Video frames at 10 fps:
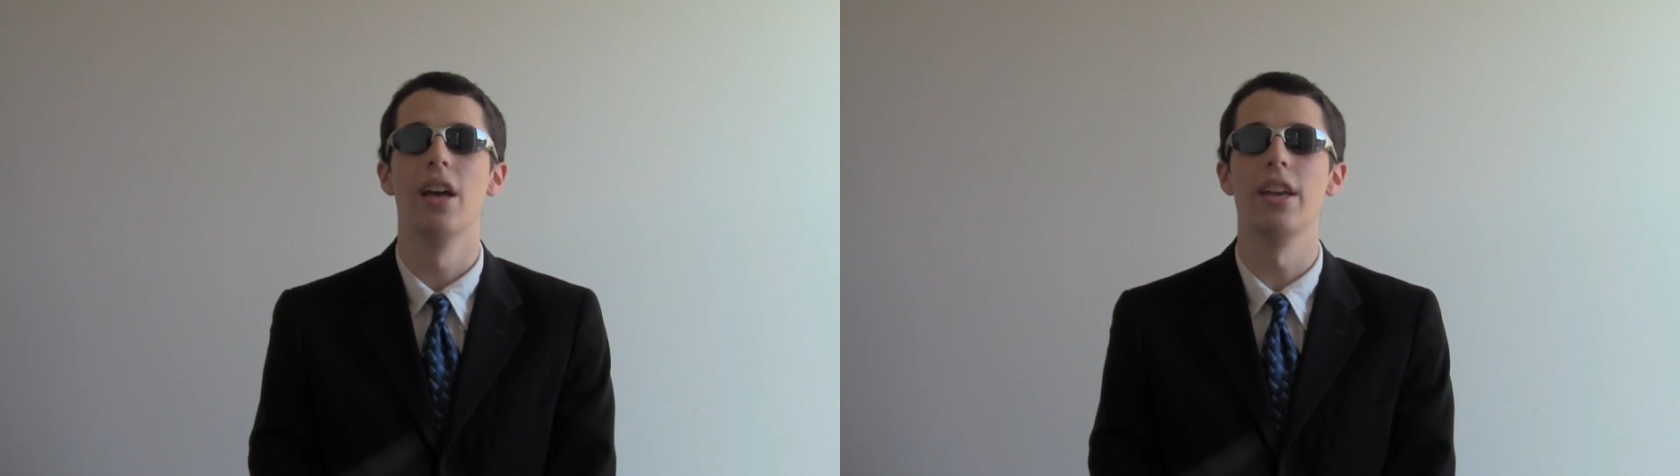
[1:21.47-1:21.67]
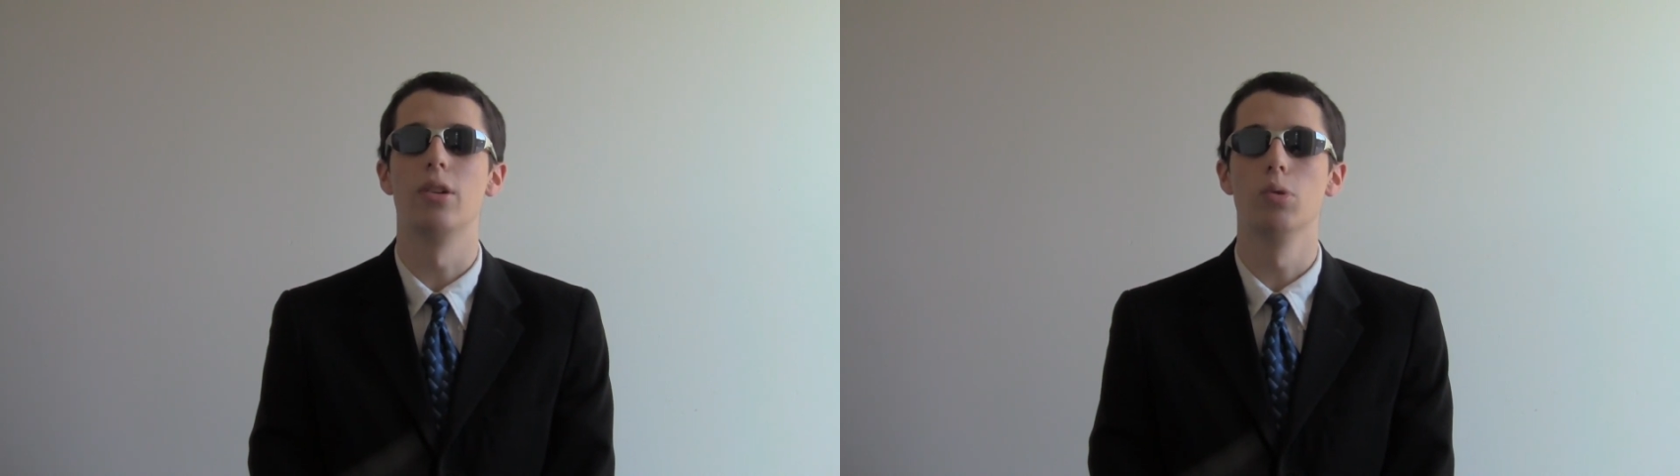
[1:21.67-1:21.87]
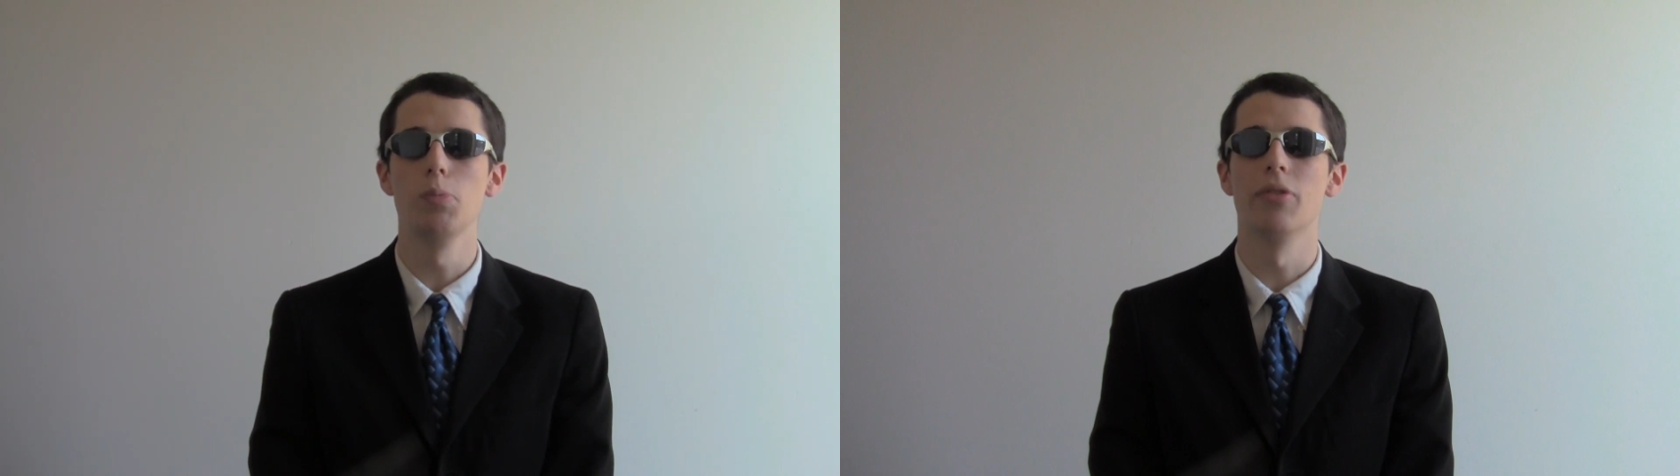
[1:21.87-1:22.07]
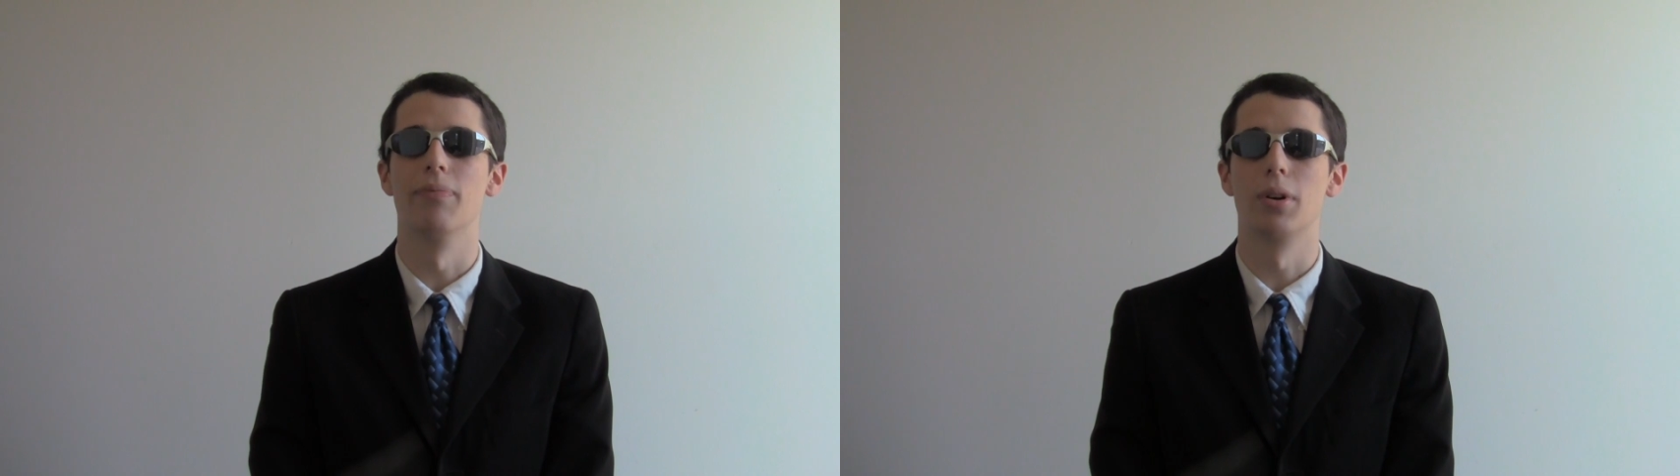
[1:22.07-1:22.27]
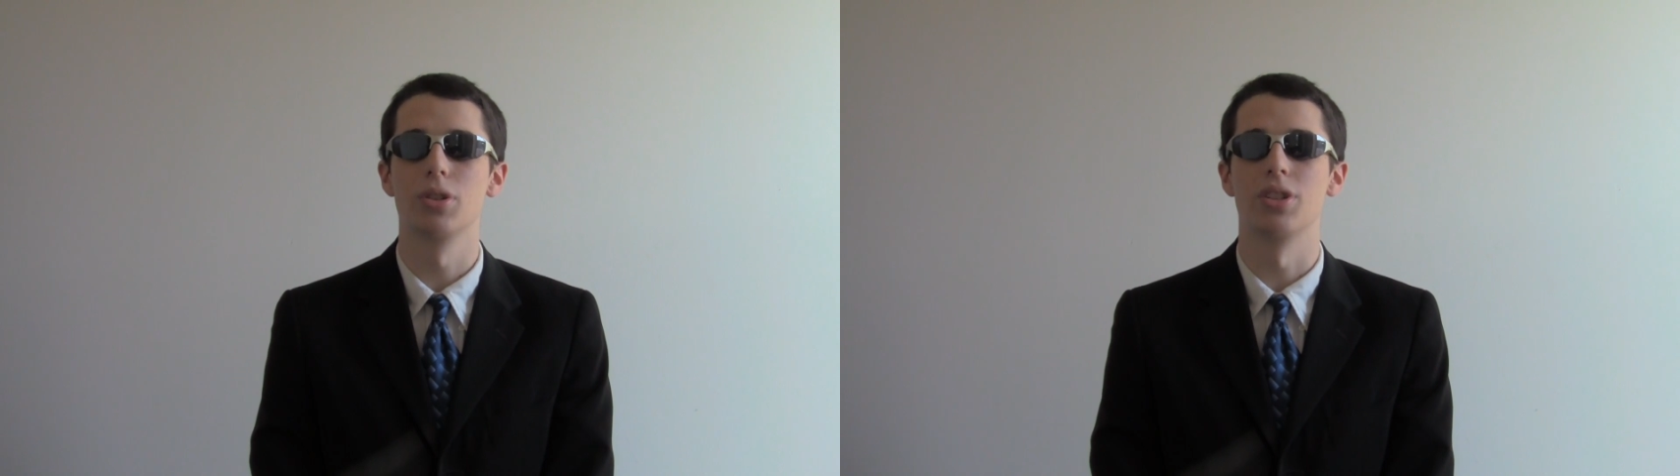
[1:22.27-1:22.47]
a group of
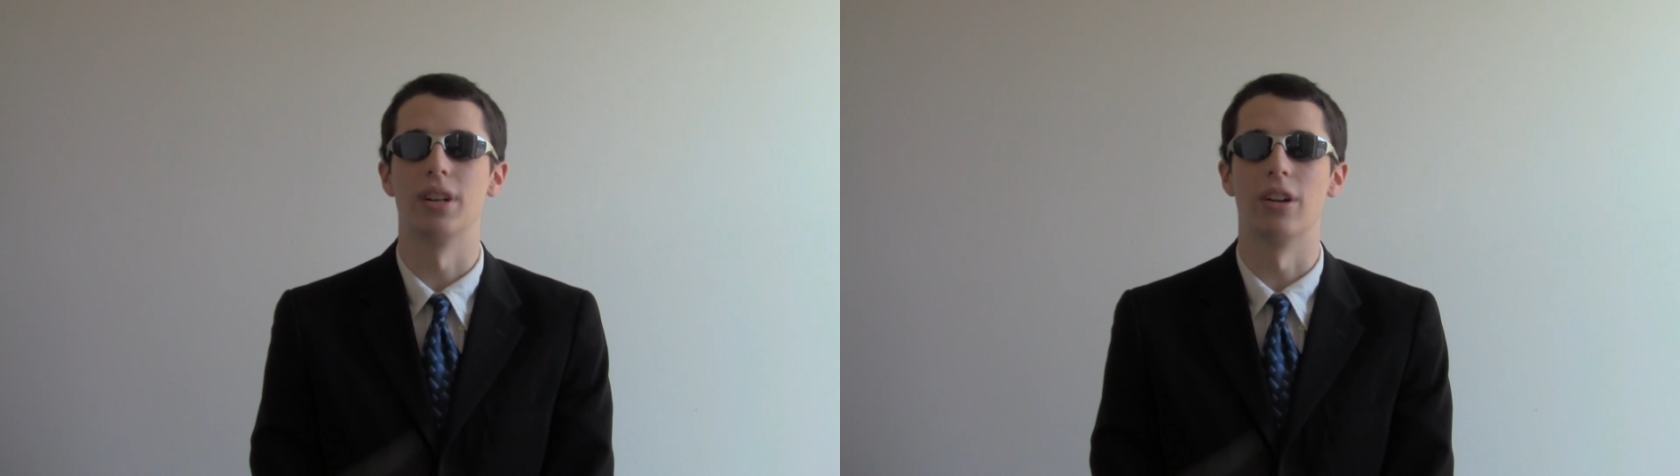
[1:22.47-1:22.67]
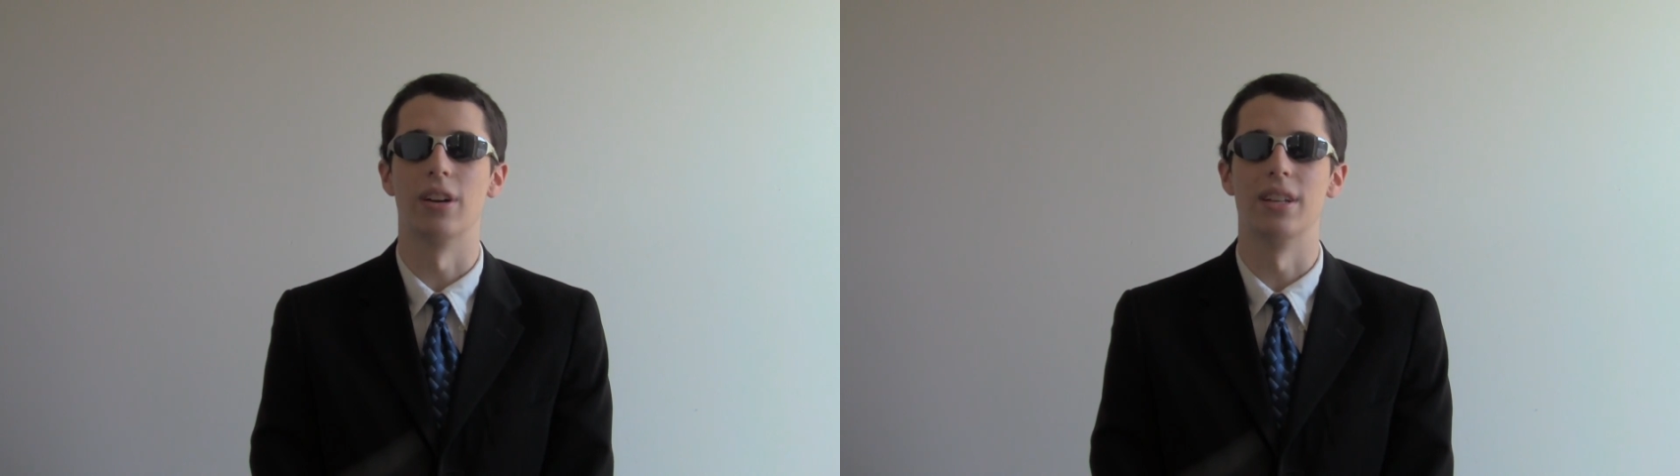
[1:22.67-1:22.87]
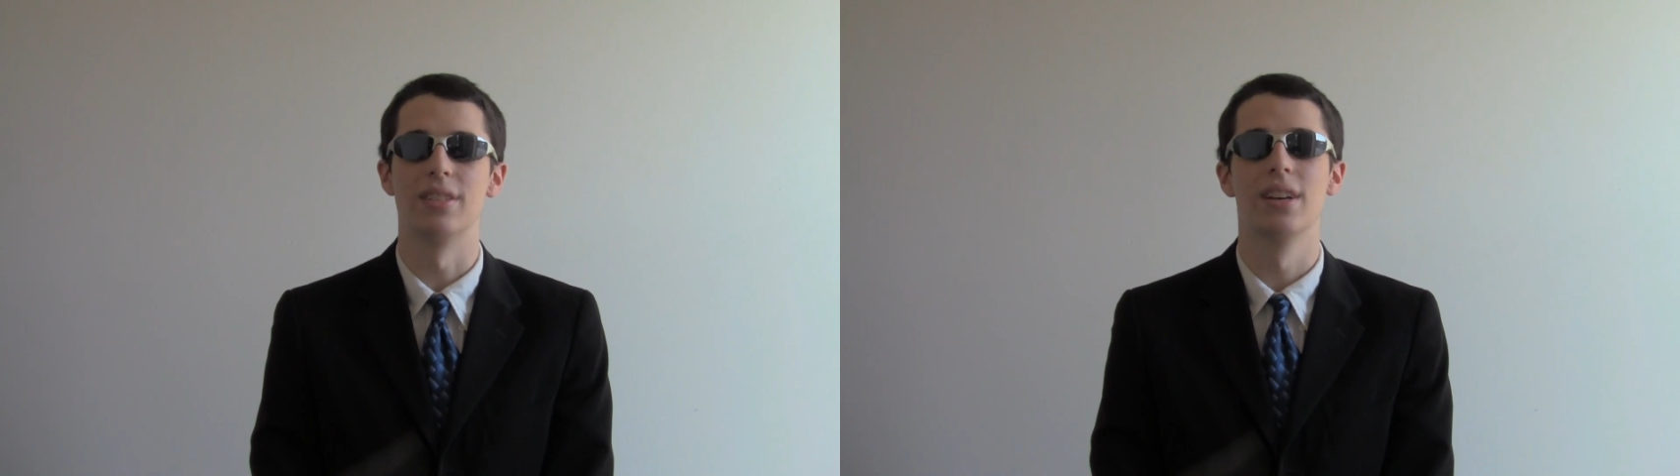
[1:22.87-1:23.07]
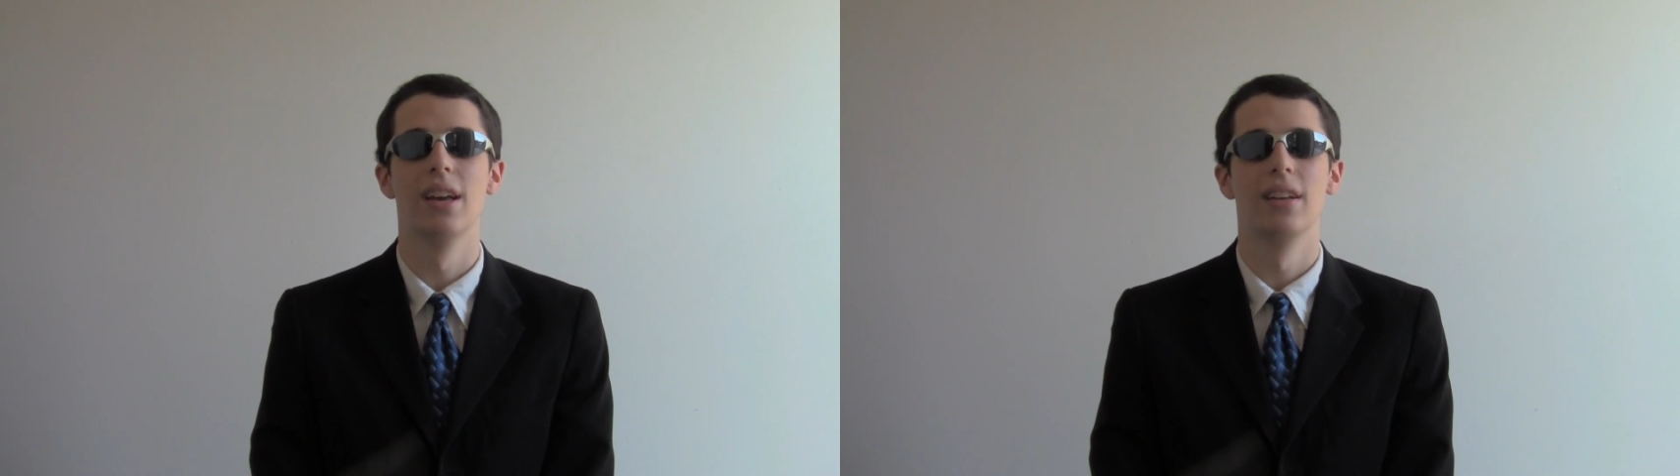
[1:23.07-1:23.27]
mercenaries,